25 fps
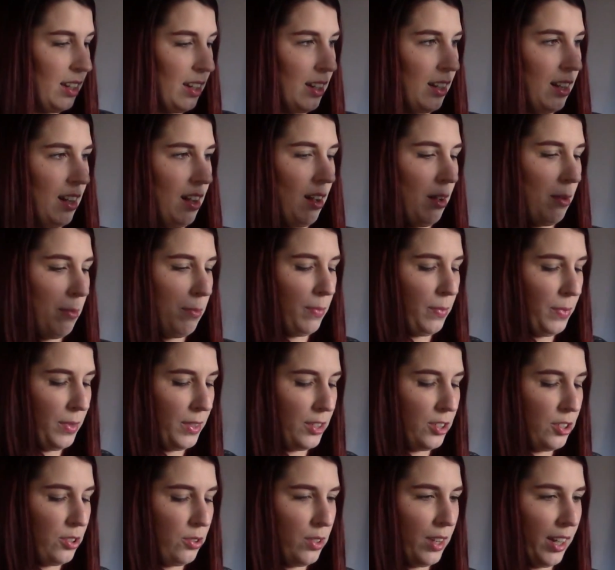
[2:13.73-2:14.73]
the
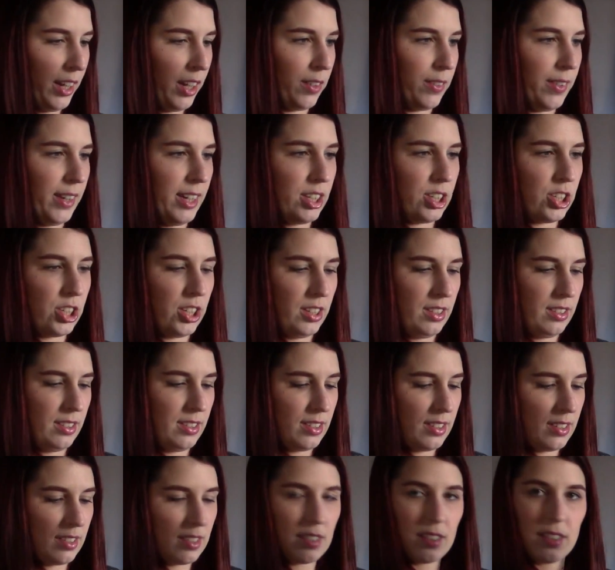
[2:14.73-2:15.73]
two
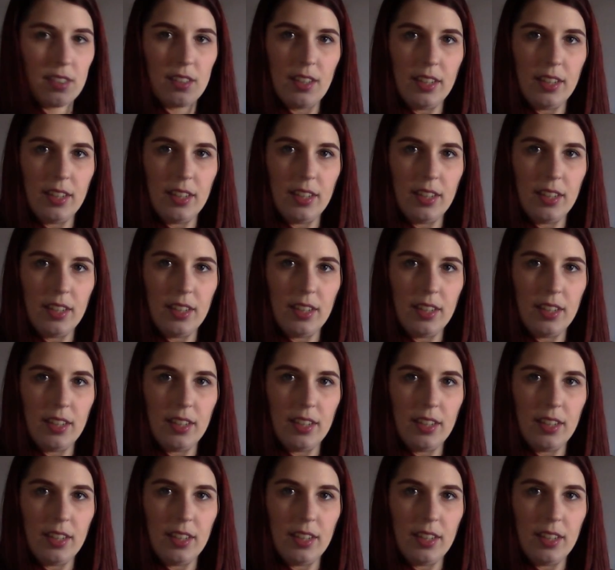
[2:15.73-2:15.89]
decorations